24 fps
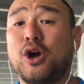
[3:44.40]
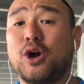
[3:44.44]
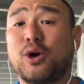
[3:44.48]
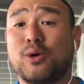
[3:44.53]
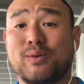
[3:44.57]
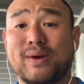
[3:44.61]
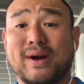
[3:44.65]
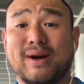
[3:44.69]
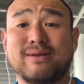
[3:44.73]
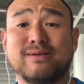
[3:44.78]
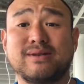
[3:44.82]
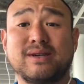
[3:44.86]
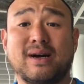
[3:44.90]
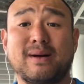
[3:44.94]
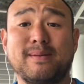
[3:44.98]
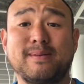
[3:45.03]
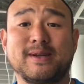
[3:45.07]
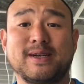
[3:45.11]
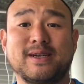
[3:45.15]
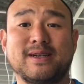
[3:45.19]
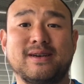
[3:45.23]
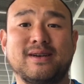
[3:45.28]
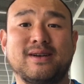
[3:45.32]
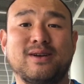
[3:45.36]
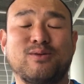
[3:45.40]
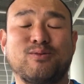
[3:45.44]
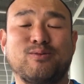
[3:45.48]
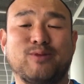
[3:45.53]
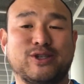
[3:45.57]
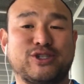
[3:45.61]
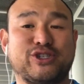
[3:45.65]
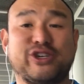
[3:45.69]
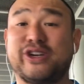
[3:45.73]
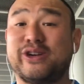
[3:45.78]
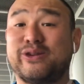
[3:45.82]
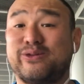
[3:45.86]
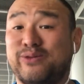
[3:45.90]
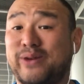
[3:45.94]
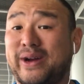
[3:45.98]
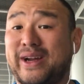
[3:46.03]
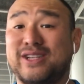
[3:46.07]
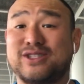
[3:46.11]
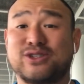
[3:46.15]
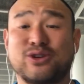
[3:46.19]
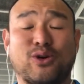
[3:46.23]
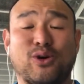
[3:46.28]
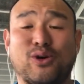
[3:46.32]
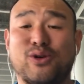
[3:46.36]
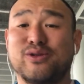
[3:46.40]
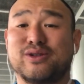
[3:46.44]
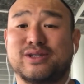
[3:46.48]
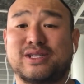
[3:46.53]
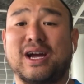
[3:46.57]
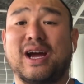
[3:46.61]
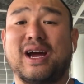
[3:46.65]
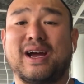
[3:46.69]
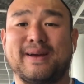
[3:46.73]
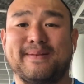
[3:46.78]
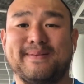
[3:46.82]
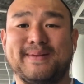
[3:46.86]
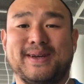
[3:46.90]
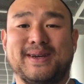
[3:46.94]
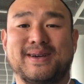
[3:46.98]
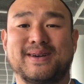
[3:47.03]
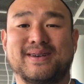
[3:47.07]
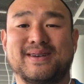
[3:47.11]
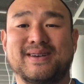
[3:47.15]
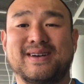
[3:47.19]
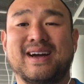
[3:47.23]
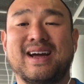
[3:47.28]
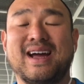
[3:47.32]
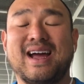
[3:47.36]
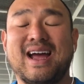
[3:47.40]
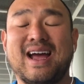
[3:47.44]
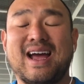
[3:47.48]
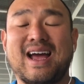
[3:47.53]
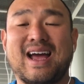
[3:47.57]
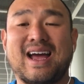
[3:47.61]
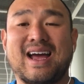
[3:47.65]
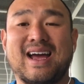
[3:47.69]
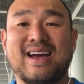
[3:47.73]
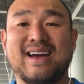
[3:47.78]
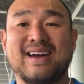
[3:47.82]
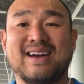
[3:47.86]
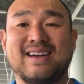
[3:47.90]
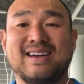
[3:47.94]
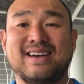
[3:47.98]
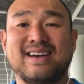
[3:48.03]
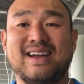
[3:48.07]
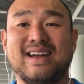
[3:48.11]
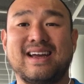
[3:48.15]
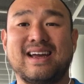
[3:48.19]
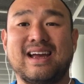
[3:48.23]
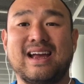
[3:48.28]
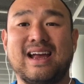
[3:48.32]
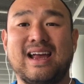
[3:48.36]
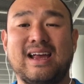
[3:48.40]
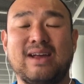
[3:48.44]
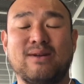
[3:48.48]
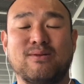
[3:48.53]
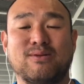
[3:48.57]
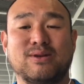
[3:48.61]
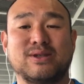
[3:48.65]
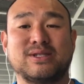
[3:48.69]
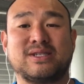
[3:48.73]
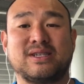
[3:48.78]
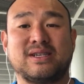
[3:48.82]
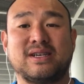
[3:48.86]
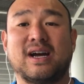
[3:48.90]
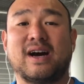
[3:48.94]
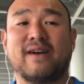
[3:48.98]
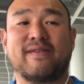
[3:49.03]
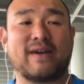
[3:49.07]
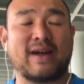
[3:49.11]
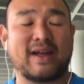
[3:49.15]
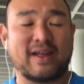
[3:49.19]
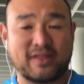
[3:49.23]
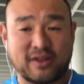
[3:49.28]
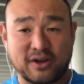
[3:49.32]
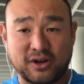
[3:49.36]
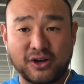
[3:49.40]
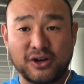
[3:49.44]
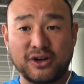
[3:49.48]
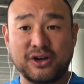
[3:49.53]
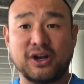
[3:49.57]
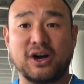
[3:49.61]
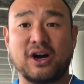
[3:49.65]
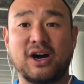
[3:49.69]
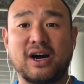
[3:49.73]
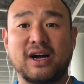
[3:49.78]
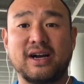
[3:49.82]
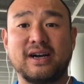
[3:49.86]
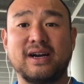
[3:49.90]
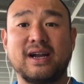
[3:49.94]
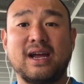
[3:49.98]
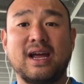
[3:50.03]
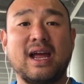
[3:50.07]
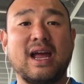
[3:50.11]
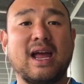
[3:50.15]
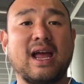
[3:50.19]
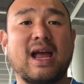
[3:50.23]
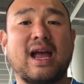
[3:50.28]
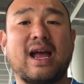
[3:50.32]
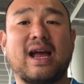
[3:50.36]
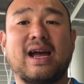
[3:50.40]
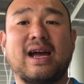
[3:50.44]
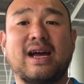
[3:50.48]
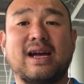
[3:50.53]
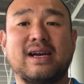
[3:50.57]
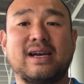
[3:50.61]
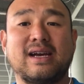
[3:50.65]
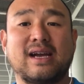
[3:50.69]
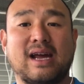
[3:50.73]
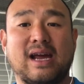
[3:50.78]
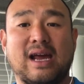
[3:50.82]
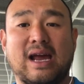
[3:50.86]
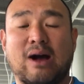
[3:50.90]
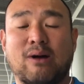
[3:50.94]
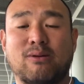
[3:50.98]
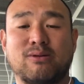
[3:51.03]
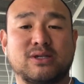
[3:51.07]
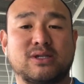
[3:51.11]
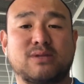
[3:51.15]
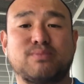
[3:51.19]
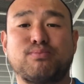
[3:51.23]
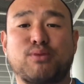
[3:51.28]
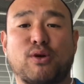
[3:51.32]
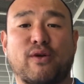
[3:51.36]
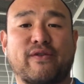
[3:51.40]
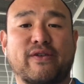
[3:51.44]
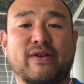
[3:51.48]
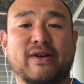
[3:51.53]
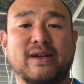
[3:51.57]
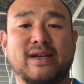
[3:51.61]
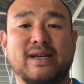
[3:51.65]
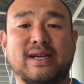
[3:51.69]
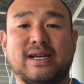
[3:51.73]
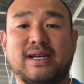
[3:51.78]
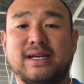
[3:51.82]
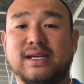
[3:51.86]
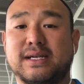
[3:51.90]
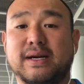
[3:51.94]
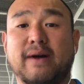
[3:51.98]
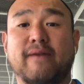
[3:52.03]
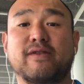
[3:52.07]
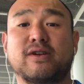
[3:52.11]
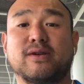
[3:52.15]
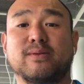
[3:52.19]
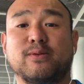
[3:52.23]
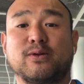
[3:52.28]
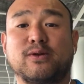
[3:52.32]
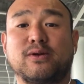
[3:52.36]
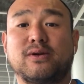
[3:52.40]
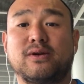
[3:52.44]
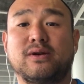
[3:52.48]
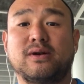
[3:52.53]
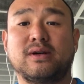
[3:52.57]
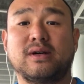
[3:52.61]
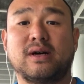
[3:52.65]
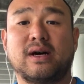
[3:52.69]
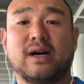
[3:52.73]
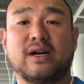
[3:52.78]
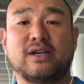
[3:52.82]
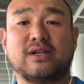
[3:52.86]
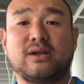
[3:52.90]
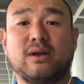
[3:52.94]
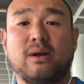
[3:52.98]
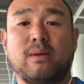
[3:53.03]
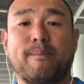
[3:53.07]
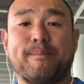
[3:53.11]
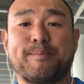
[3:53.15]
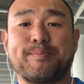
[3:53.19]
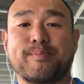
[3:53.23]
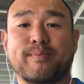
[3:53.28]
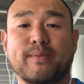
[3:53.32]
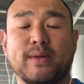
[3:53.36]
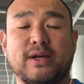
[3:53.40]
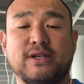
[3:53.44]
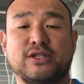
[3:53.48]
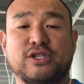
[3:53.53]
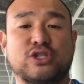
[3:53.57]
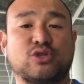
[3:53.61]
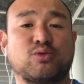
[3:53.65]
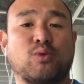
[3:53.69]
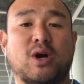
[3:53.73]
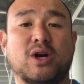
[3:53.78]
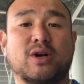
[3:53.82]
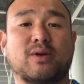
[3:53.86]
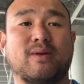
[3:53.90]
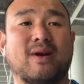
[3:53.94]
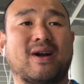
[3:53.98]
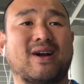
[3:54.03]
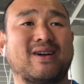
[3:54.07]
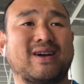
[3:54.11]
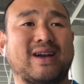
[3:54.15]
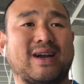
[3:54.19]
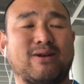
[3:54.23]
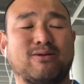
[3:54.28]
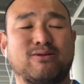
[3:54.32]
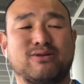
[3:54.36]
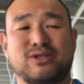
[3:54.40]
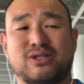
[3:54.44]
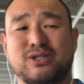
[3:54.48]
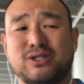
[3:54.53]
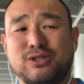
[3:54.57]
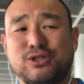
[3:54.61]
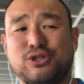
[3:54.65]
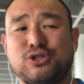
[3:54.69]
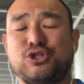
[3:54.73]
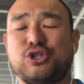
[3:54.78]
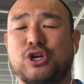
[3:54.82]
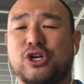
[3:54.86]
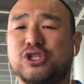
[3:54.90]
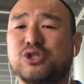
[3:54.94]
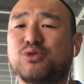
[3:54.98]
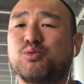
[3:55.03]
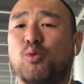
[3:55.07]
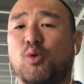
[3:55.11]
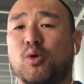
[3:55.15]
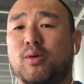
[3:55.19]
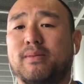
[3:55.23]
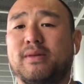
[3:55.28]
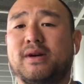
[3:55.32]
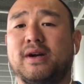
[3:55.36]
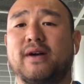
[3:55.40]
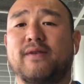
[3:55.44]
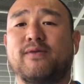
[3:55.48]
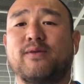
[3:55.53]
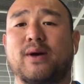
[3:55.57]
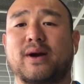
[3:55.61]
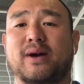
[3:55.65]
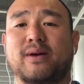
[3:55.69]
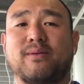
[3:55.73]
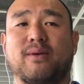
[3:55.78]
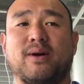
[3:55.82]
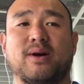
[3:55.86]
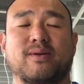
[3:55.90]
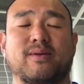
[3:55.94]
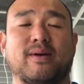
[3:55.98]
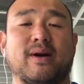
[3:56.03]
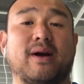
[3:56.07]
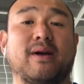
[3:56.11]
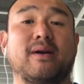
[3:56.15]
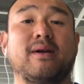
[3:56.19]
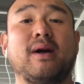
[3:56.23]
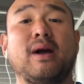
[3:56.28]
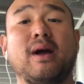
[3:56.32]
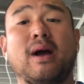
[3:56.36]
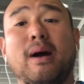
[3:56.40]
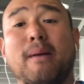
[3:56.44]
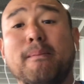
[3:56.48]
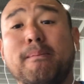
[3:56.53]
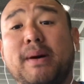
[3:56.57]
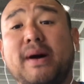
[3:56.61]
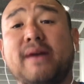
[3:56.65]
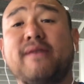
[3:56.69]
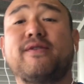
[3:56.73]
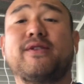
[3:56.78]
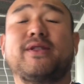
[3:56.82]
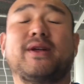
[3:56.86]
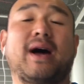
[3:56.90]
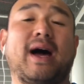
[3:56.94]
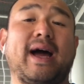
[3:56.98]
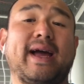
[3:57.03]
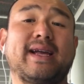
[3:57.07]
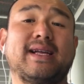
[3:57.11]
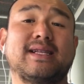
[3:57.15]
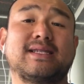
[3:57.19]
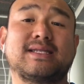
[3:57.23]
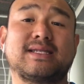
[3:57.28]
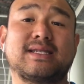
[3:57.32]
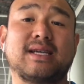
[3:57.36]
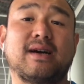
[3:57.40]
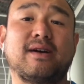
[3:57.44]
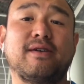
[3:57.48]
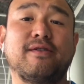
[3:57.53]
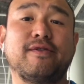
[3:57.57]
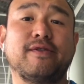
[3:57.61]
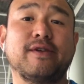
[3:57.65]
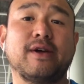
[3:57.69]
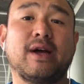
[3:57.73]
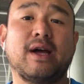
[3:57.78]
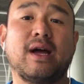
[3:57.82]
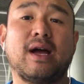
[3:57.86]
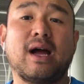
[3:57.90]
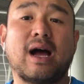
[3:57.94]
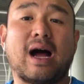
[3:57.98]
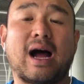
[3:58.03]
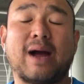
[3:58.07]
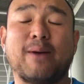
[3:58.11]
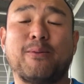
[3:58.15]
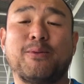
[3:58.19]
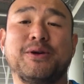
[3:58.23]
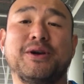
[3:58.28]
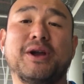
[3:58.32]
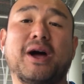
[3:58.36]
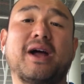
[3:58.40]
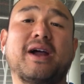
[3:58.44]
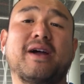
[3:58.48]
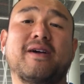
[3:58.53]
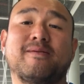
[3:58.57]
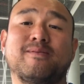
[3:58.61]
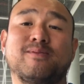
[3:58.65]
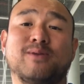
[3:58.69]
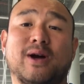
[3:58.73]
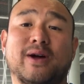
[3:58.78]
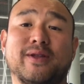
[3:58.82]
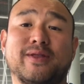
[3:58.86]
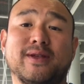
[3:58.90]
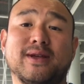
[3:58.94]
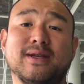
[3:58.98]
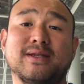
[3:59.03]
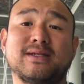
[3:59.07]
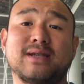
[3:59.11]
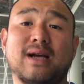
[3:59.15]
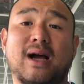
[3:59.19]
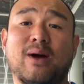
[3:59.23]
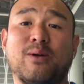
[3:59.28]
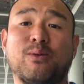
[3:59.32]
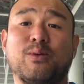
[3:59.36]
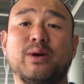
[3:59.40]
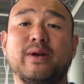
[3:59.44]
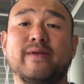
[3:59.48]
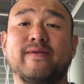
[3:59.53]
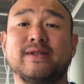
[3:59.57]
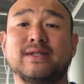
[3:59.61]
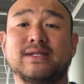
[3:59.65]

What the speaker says: around Dublin, which it rains all the time here, and it was enough. I had the hood on and I was perfectly comfortable just walking around, and it was just warm enough where I could walk around. But for the hike itself, I would not have brought this. I would have